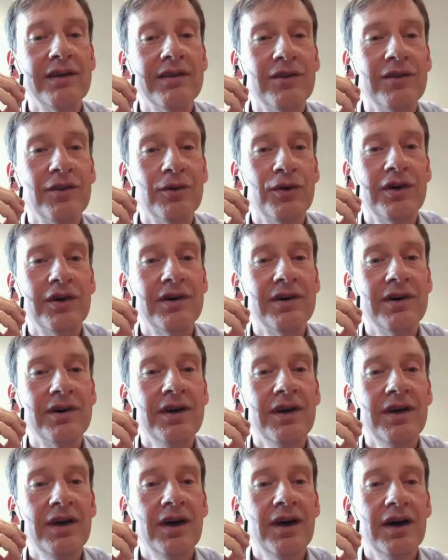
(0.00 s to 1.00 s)

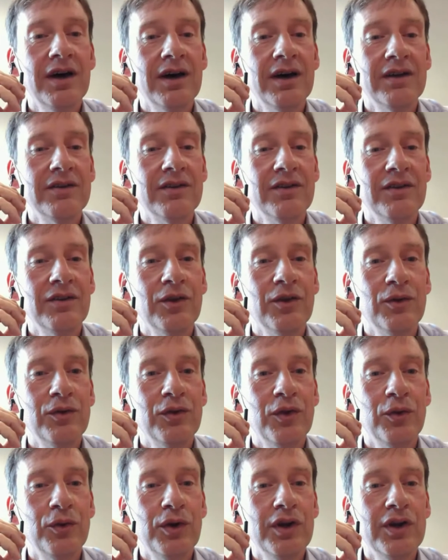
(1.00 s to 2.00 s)

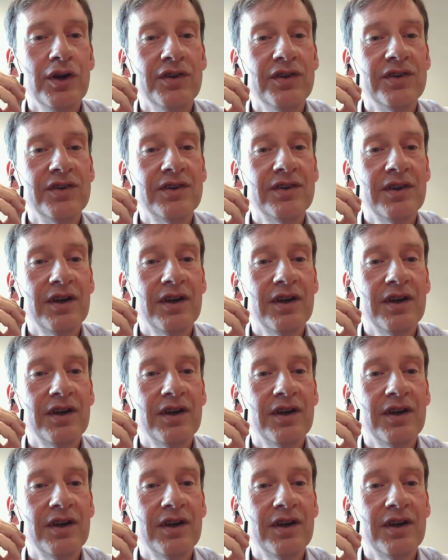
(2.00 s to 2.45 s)
there is